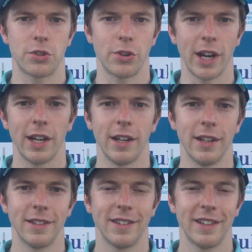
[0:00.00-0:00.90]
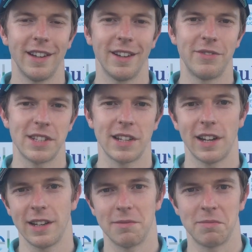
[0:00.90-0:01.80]
training
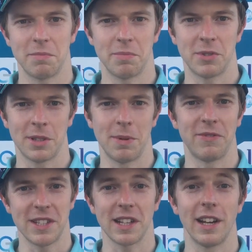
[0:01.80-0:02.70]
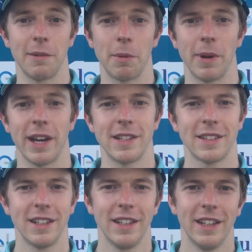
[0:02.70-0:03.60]
physically, to be physically prepared.
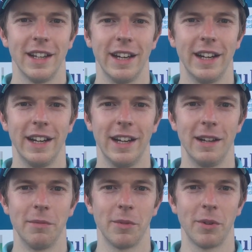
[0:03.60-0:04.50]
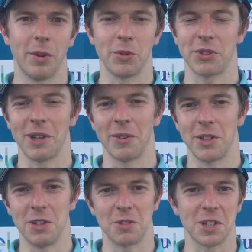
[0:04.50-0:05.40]
Also on the
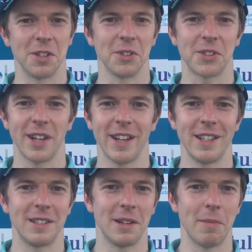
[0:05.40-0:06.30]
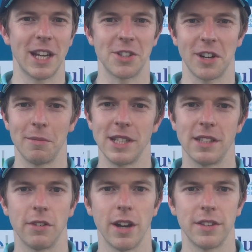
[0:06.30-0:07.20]
nutritional side, making sure I'm
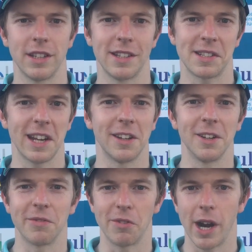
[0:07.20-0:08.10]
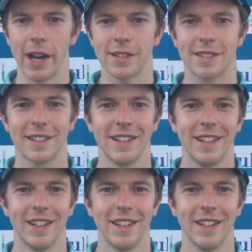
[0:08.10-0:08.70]
eating the right things, getting enough rest,